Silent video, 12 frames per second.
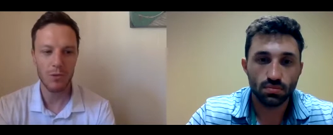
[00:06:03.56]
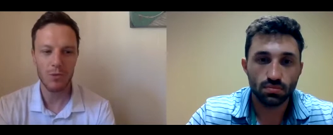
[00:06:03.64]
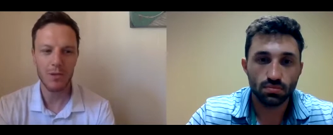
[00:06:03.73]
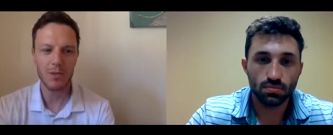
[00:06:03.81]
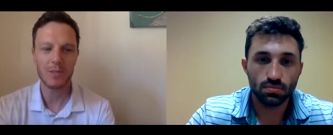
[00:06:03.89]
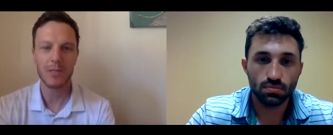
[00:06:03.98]
Speaker 1: what
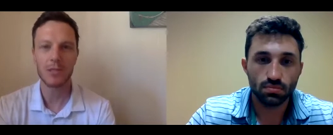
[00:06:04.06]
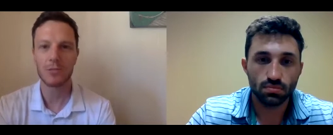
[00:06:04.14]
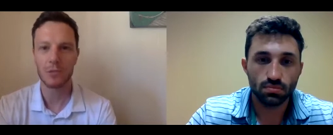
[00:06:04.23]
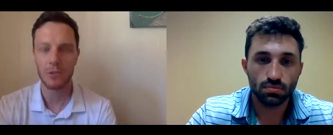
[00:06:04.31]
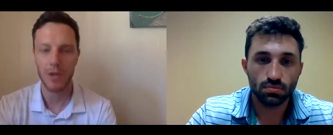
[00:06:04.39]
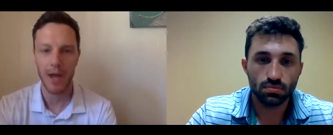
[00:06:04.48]
recommendations
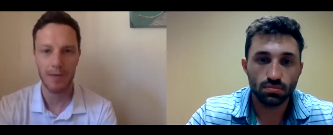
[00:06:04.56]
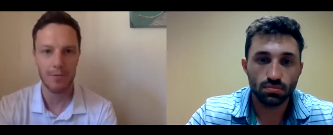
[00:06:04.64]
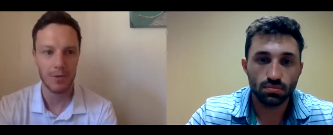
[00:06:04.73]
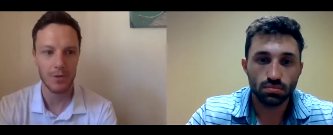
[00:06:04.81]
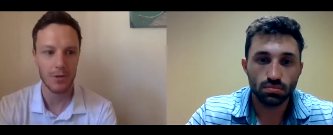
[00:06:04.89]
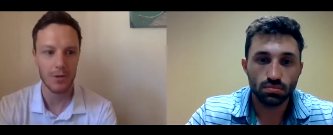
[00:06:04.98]
would you have
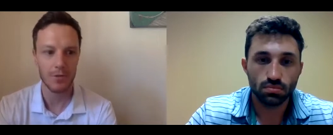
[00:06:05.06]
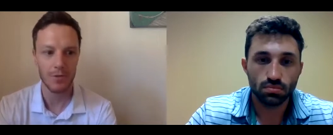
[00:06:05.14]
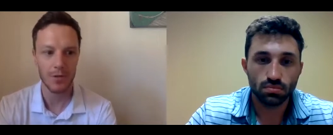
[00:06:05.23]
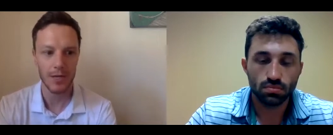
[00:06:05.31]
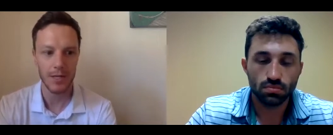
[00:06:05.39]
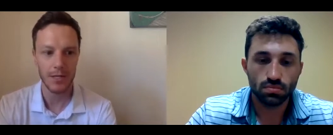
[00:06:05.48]
for
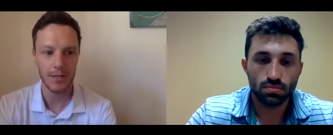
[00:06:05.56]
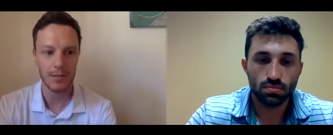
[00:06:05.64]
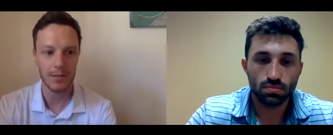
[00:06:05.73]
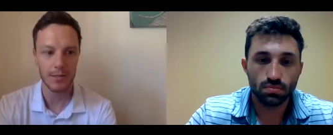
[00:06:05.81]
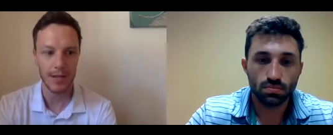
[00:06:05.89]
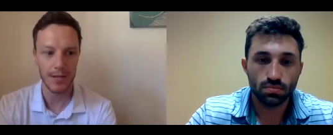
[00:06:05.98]
for
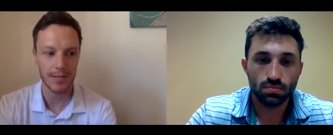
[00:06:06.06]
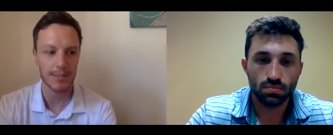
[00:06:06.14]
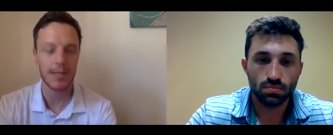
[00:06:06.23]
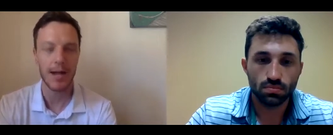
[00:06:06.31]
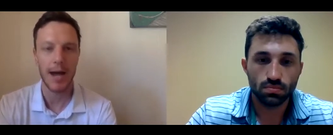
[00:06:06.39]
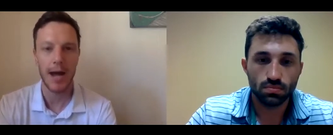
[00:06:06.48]
any, I guess,
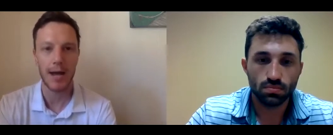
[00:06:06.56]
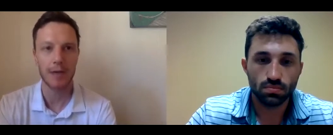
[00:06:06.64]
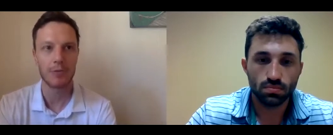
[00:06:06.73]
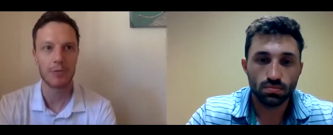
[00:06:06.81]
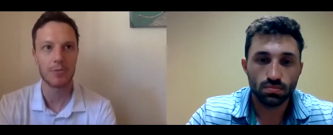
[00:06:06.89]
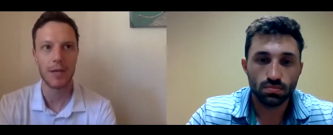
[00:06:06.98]
guy
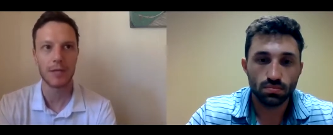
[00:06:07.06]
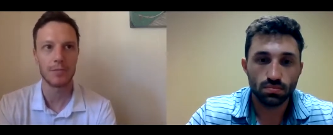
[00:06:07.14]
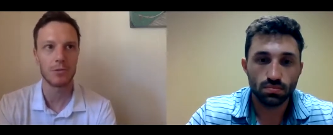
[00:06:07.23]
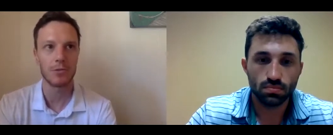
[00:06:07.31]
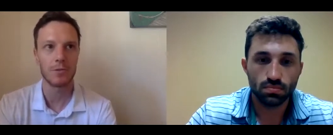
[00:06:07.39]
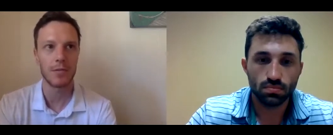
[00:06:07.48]
who's got some
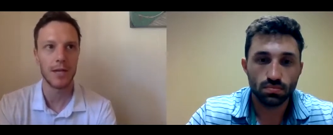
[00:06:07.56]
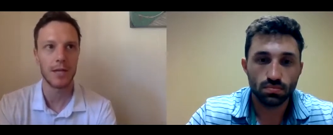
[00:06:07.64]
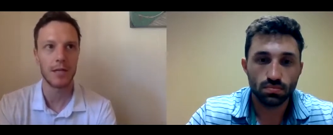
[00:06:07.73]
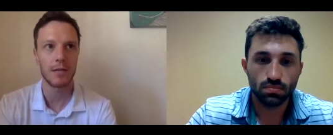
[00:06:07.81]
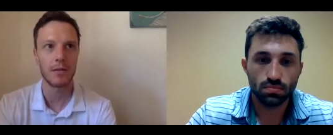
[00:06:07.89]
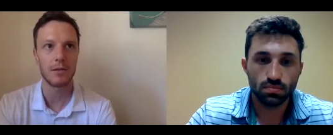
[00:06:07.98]
sort of
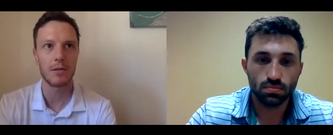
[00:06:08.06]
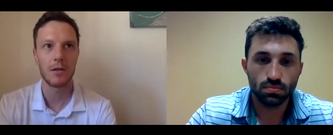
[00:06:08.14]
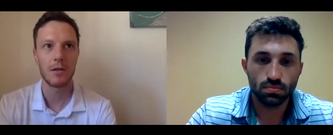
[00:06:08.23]
dating